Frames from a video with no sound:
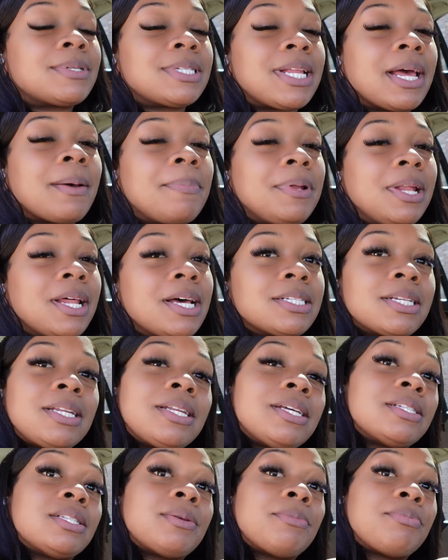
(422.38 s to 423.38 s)
was like
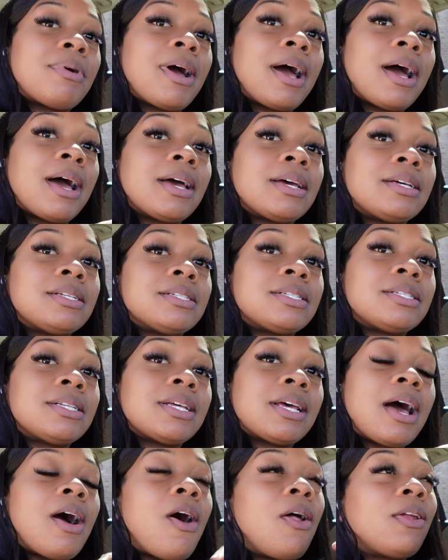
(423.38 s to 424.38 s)
pleasantly surprised.
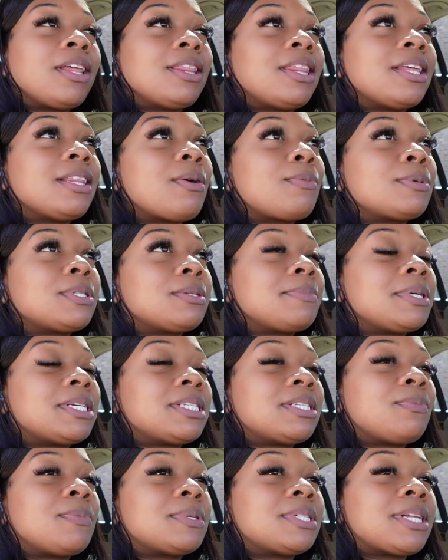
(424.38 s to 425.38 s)
Only thing that was
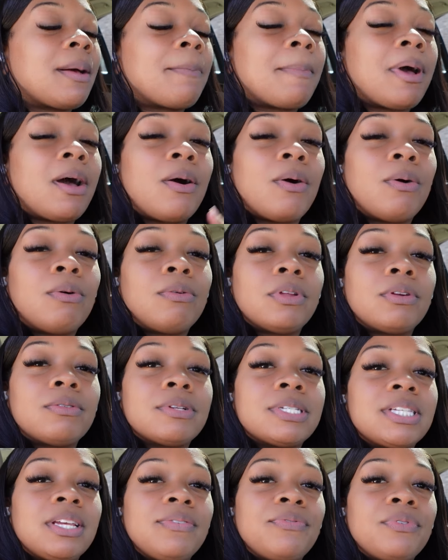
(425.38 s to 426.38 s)
missing was like my own little
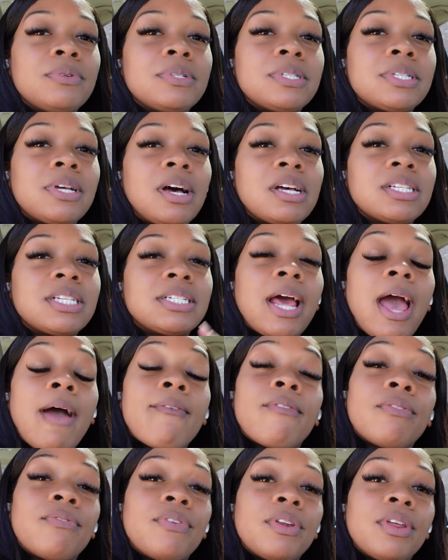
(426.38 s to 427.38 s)
seafood sauce, and I
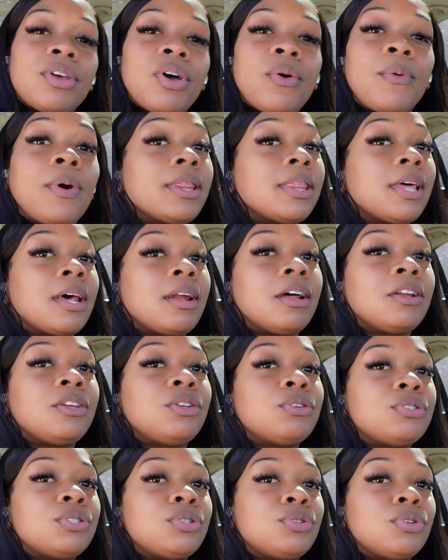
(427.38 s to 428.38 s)
have a video on that on
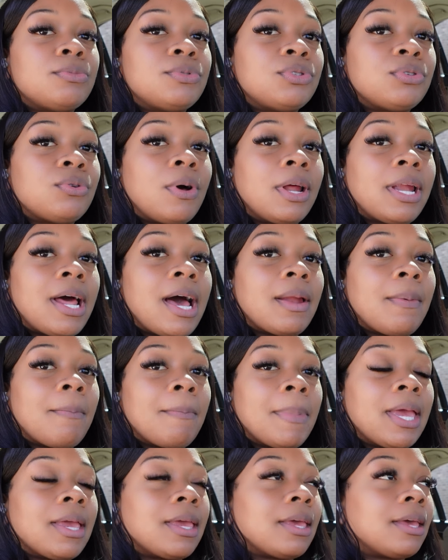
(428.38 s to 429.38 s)
YouTube too on how to
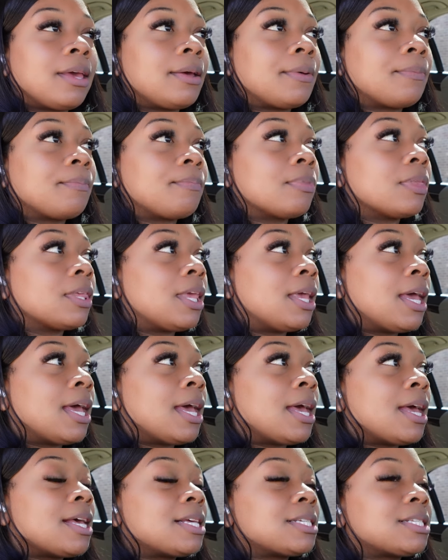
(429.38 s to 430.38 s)
make it.
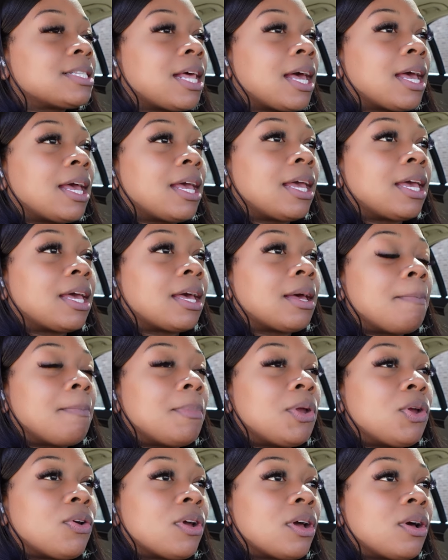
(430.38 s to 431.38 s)
It's like
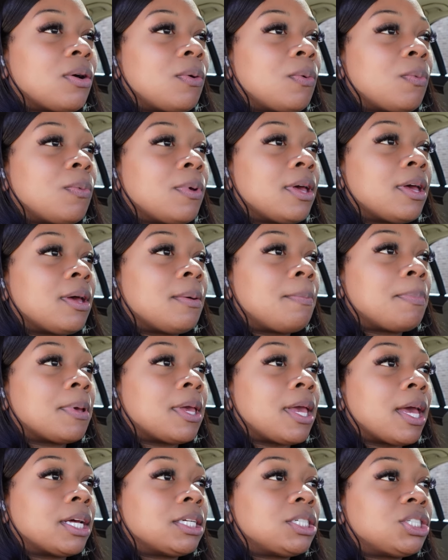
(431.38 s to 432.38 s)
Miracle Whip,
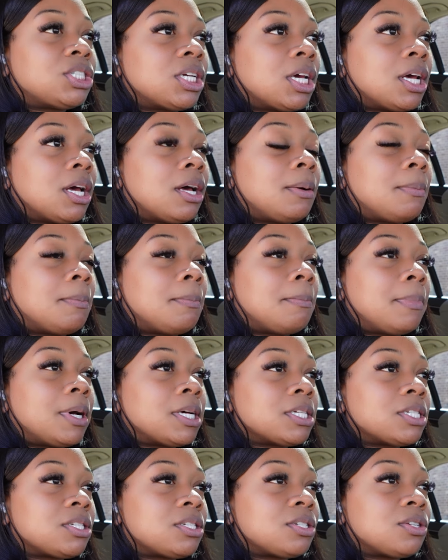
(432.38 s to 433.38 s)
ketchup,
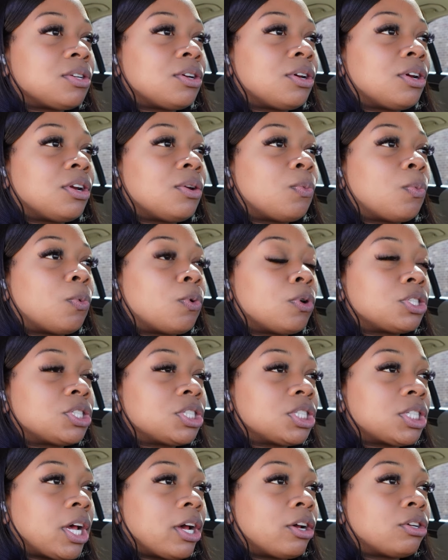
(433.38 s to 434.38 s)
mustard,
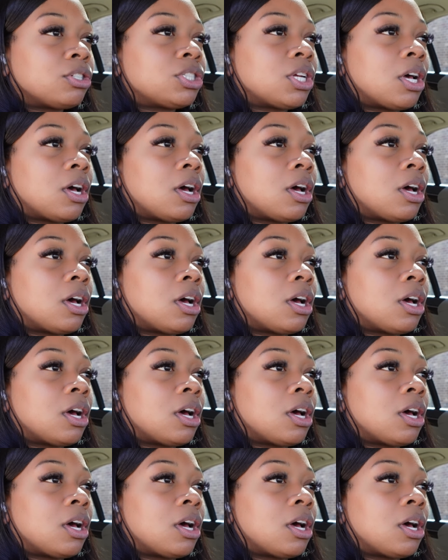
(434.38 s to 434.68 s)
Worcestershire